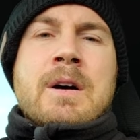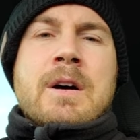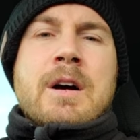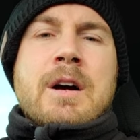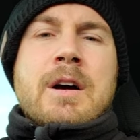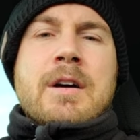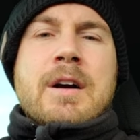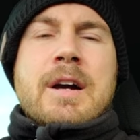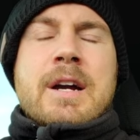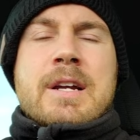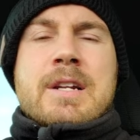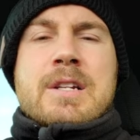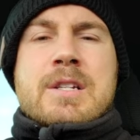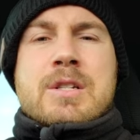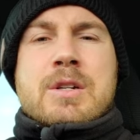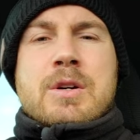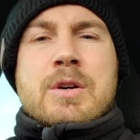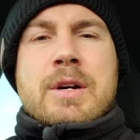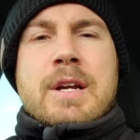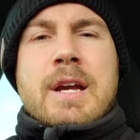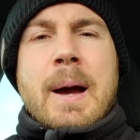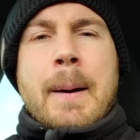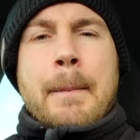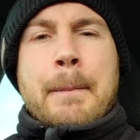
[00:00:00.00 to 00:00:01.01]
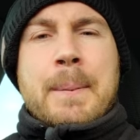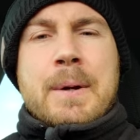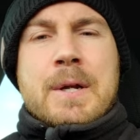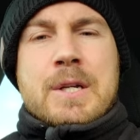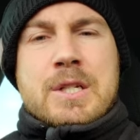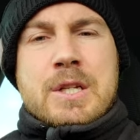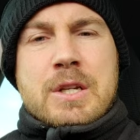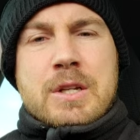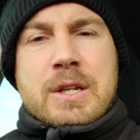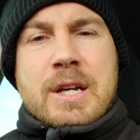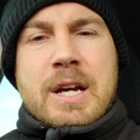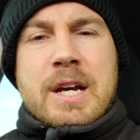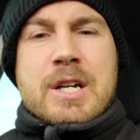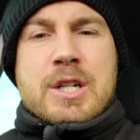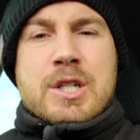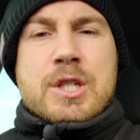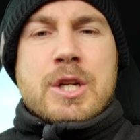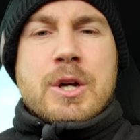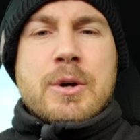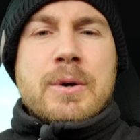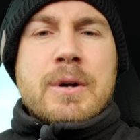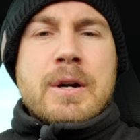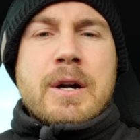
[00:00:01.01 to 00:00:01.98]
All right, so yeah, appreciate you guys
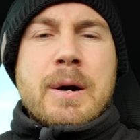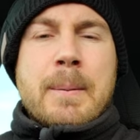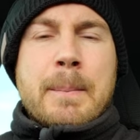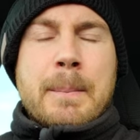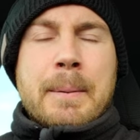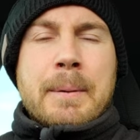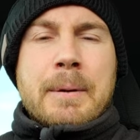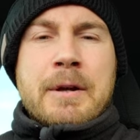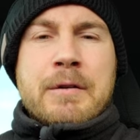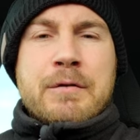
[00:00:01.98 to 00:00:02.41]
showing up.